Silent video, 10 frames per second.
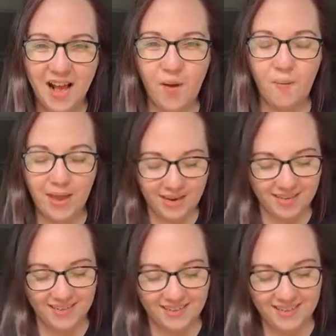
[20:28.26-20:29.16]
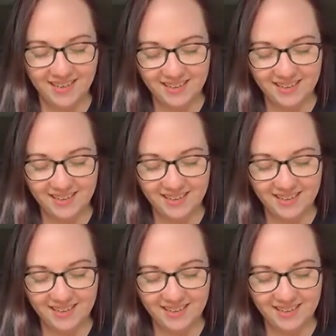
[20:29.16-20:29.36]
I'm a bad knitter.